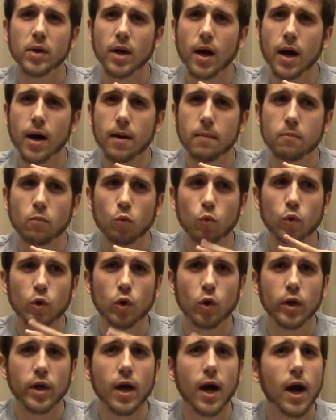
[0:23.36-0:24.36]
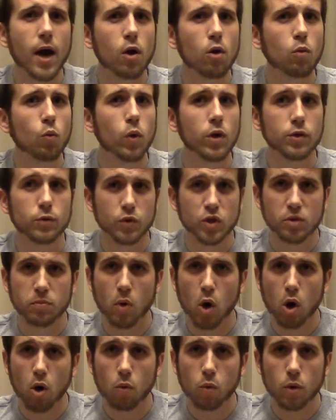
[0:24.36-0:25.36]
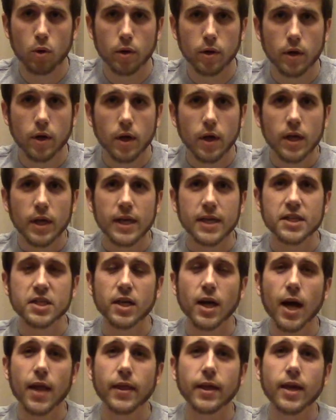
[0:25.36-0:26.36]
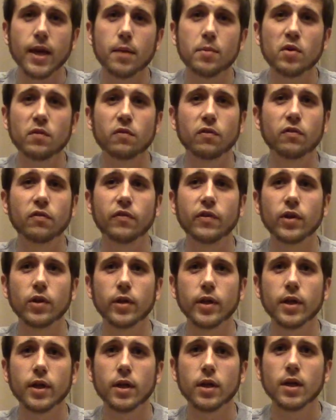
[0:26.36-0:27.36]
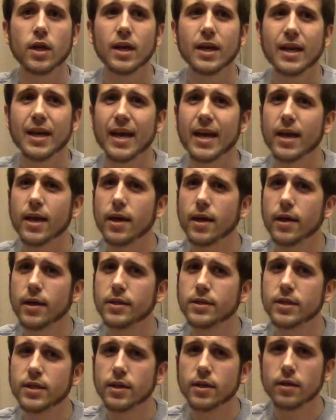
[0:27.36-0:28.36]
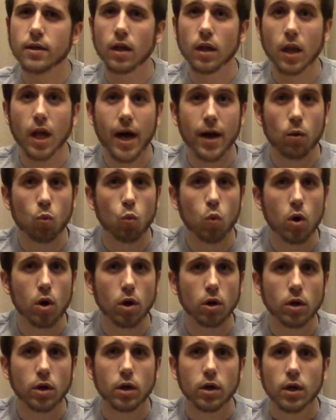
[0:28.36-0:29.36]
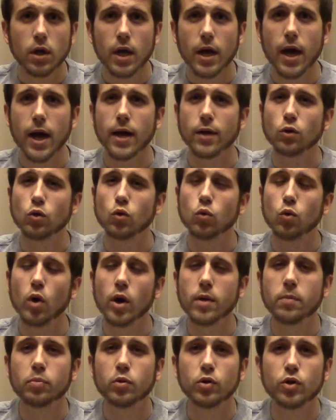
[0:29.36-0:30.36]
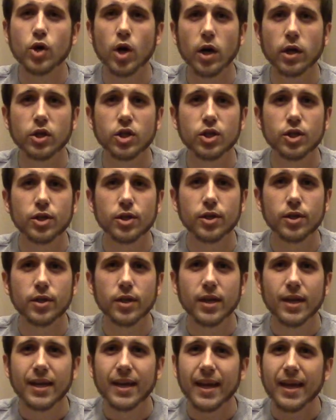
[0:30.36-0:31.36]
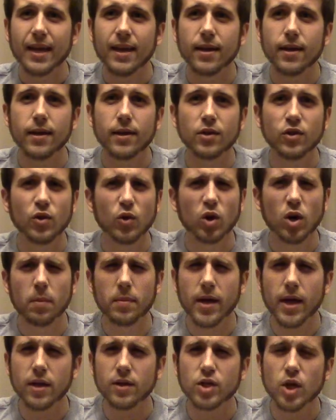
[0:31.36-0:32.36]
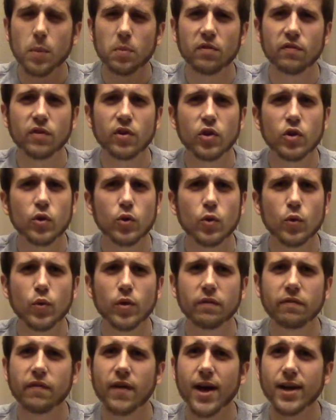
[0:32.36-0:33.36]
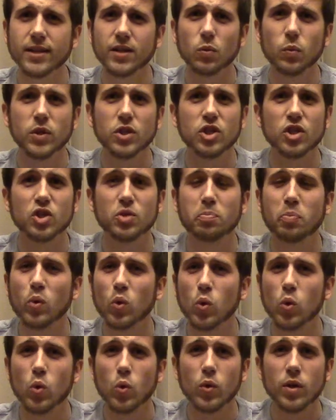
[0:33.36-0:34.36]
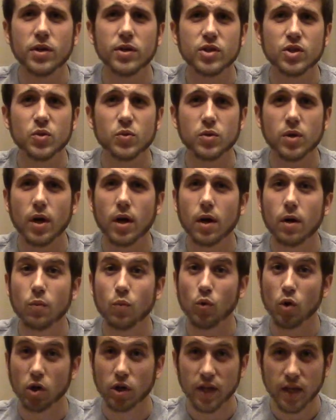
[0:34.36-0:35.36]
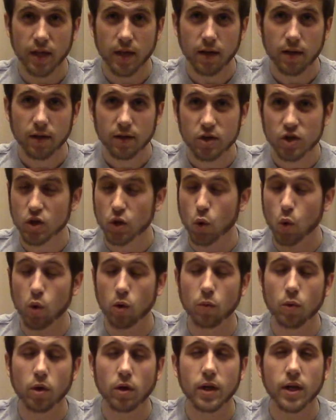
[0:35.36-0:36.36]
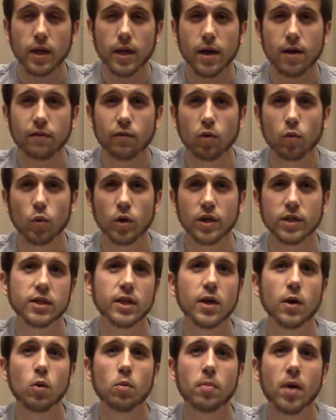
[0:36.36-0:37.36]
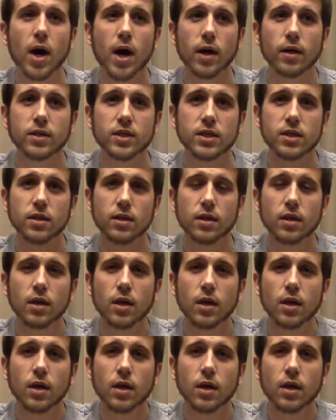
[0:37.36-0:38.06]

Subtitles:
I'm really high on Wendell Smallwood. He's a guy that came in for Philly and did a lot of work. Had great production, and coming out of WVU, and the fact that we just pulled his rookie out of our retail box